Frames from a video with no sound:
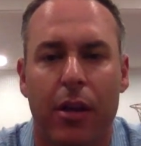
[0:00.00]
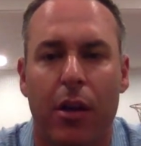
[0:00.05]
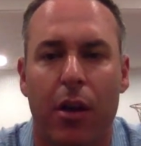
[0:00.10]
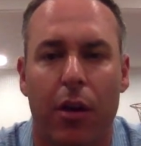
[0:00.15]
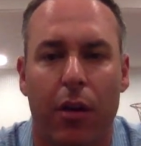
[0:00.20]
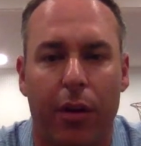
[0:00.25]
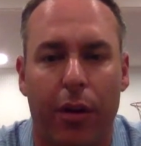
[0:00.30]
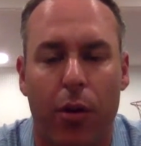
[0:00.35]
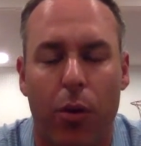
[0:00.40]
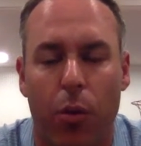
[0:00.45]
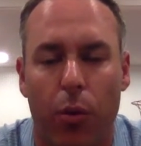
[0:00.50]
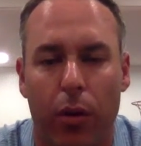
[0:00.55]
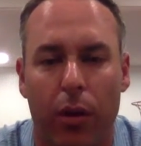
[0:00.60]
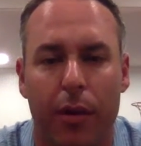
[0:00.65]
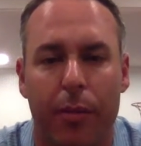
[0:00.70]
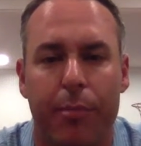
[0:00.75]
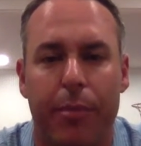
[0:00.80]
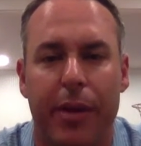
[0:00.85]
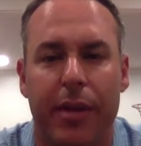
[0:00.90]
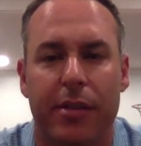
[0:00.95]
on a
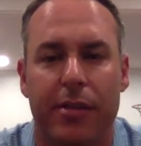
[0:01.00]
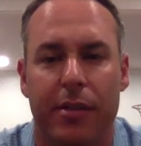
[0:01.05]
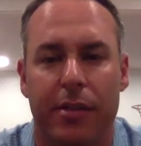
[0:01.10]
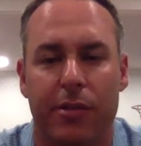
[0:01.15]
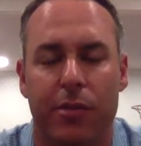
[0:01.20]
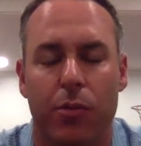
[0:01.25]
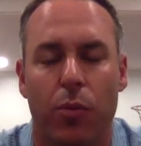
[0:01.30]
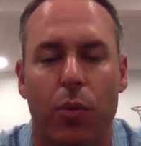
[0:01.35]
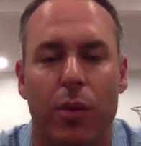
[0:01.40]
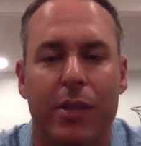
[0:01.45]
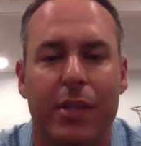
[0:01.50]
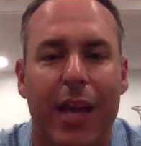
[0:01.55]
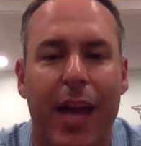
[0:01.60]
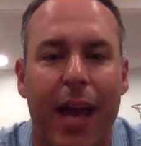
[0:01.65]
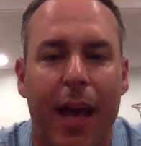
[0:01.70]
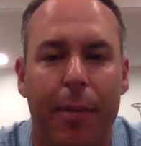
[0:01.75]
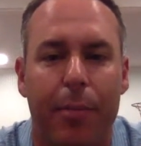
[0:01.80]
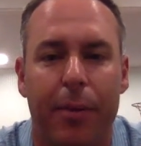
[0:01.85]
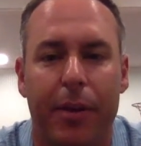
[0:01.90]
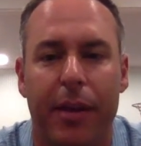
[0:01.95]
quarterly basis. What's
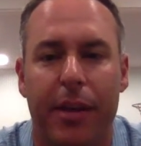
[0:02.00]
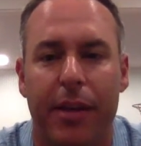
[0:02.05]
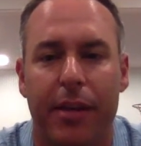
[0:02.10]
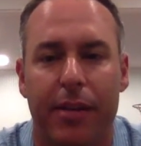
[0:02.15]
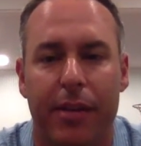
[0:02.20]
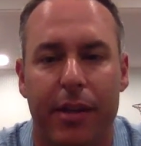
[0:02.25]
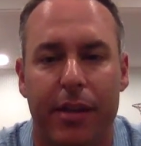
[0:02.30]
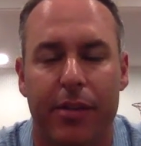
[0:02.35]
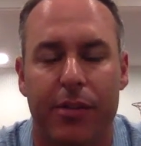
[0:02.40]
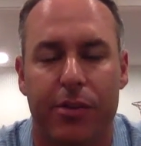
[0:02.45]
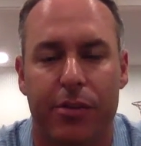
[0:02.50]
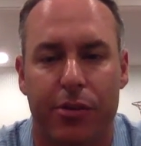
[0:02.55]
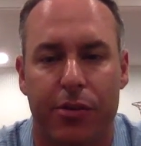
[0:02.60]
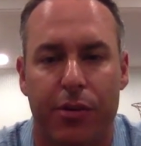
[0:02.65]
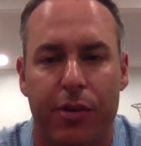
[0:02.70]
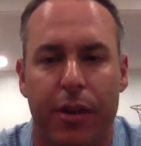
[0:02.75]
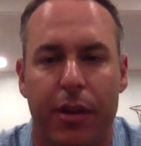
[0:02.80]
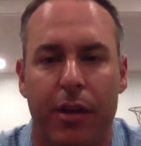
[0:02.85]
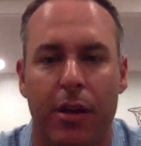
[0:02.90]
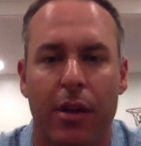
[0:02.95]
happening in the
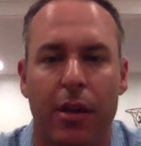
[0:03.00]
industry?